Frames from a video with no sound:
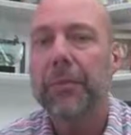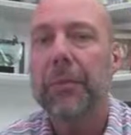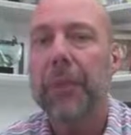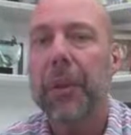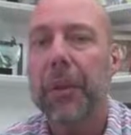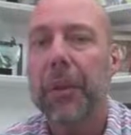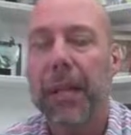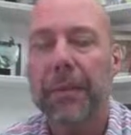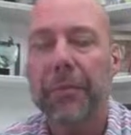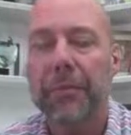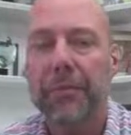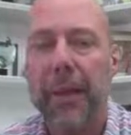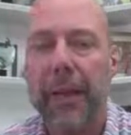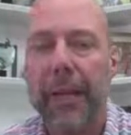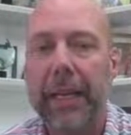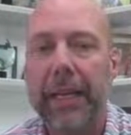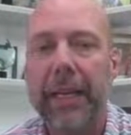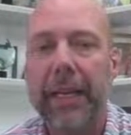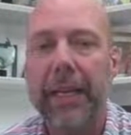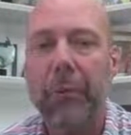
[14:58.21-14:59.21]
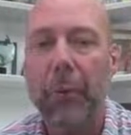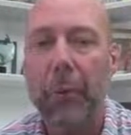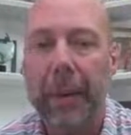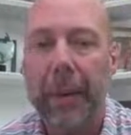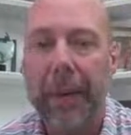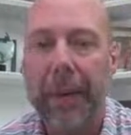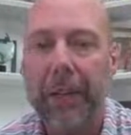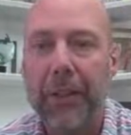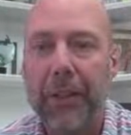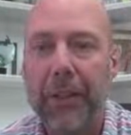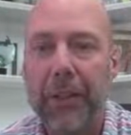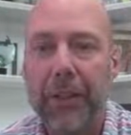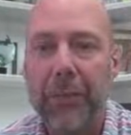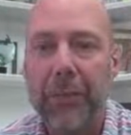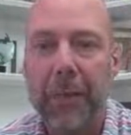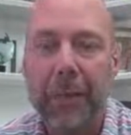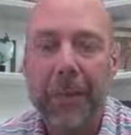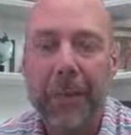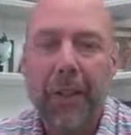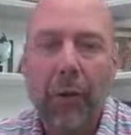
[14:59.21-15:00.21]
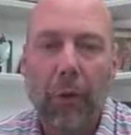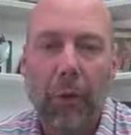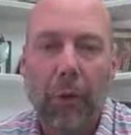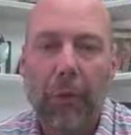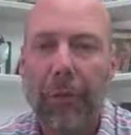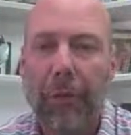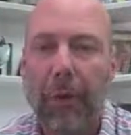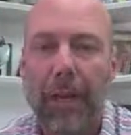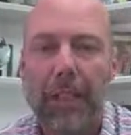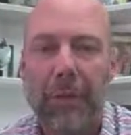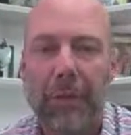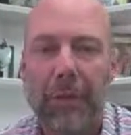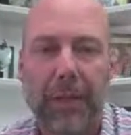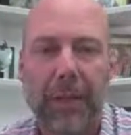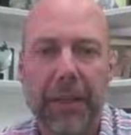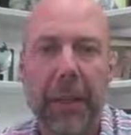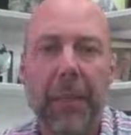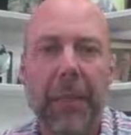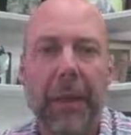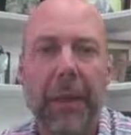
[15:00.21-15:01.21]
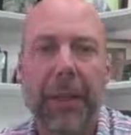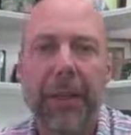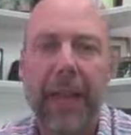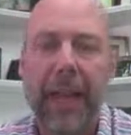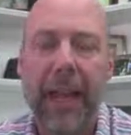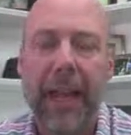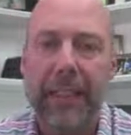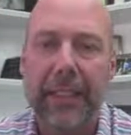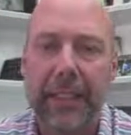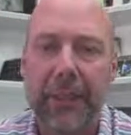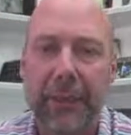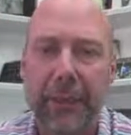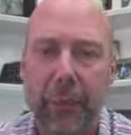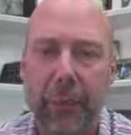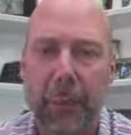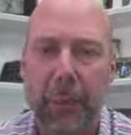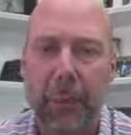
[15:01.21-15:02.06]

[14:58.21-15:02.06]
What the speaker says: not making any repairs, maybe a lower price, but not asking for